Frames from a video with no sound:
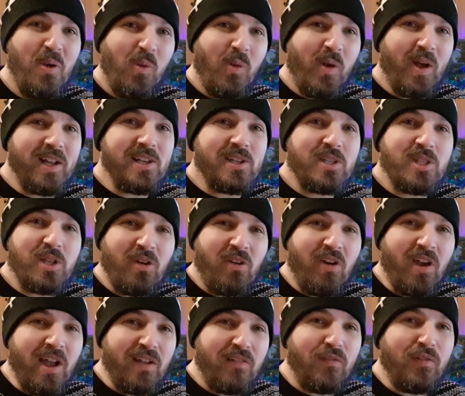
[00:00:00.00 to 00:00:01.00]
What is the
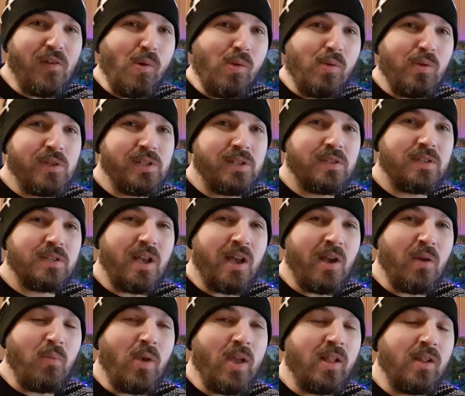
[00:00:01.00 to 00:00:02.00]
crack, folks?
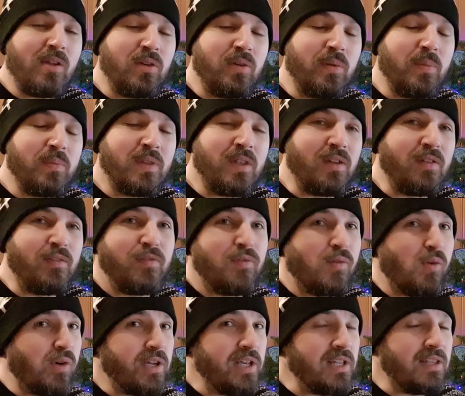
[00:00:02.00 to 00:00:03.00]
And welcome to the
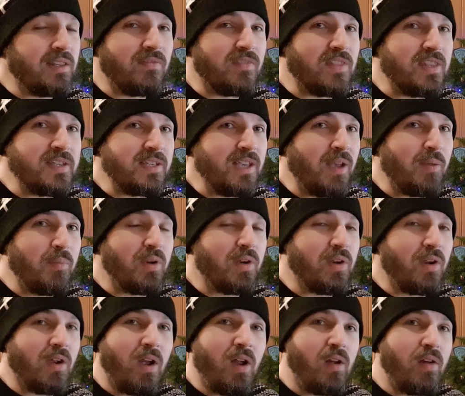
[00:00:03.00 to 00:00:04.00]
14th of
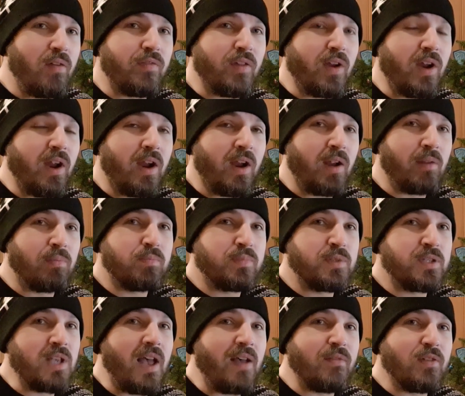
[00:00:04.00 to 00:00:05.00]
December of our
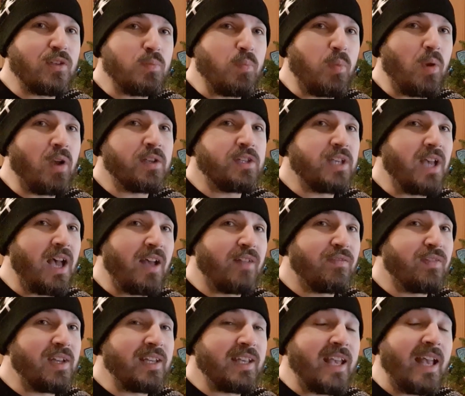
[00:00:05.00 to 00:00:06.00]
Salvage Box
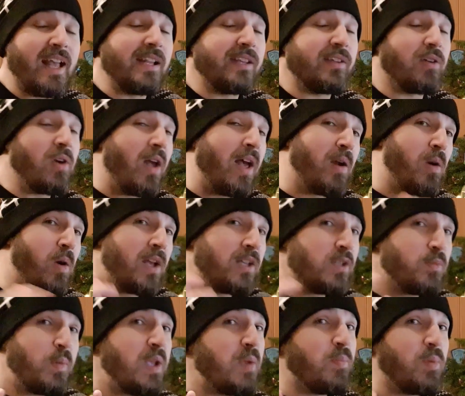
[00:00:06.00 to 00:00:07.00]
Advent Calendar, or as
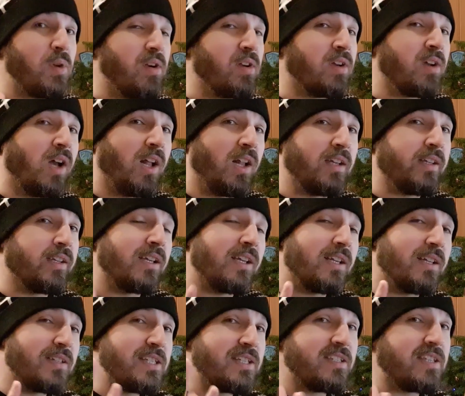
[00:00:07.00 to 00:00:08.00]
people are calling it,
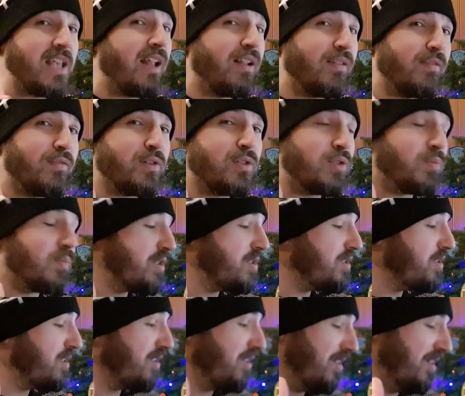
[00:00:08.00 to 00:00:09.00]

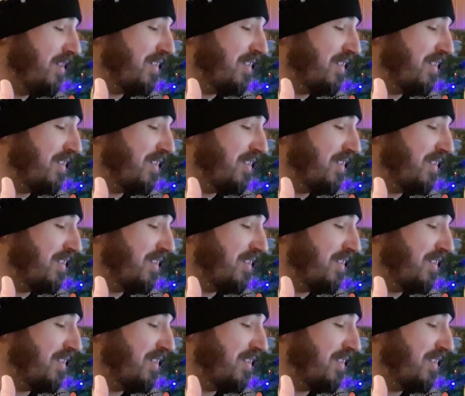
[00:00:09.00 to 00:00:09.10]
Salvagemas.